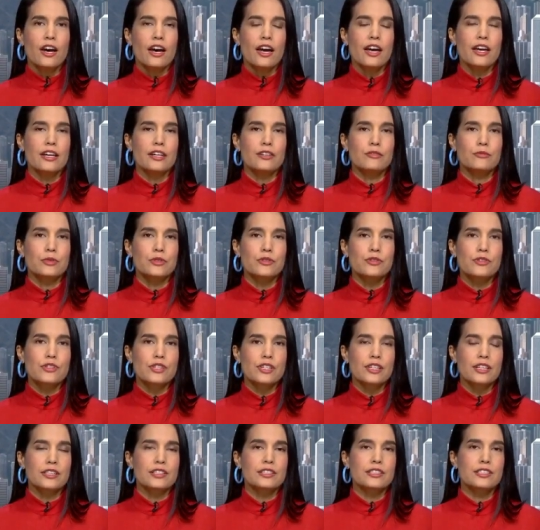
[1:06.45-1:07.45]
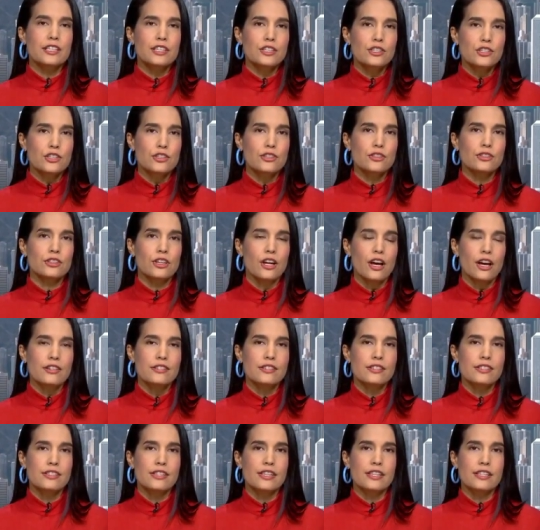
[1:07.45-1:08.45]
And we're seeing additional
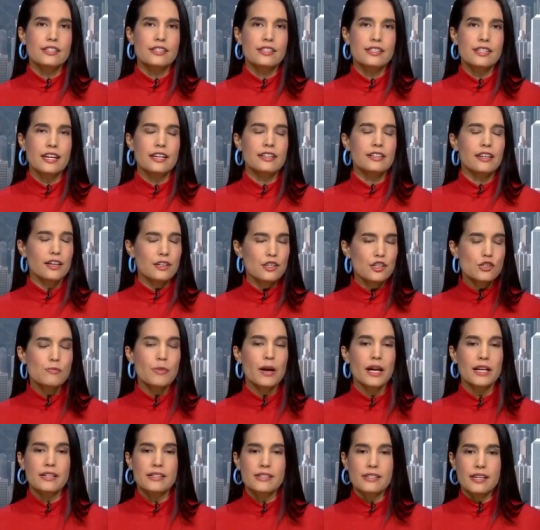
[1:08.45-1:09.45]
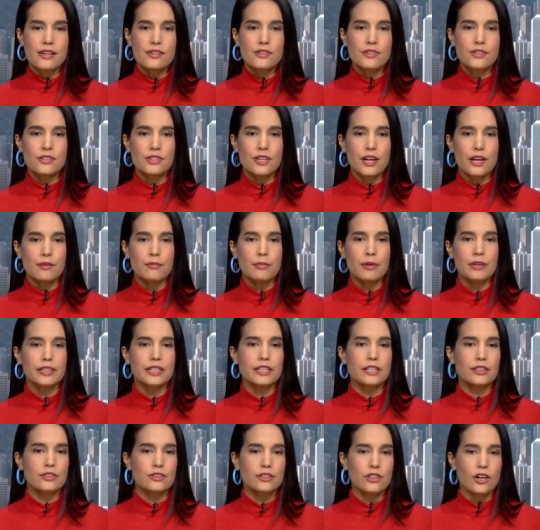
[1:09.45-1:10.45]
losses this day, not as bad as yesterday, but
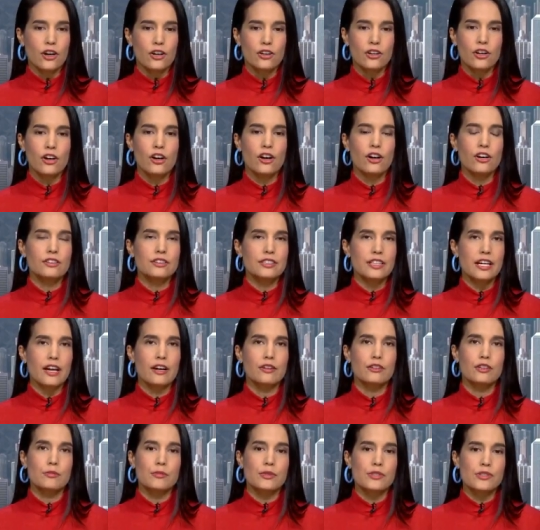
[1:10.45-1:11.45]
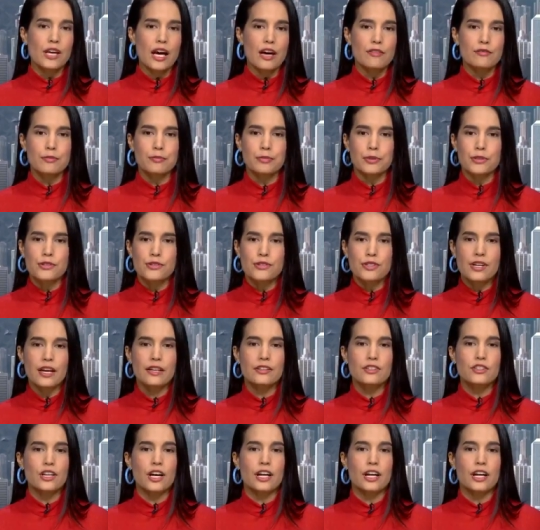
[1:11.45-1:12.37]
here in Hong Kong, down almost half a percent.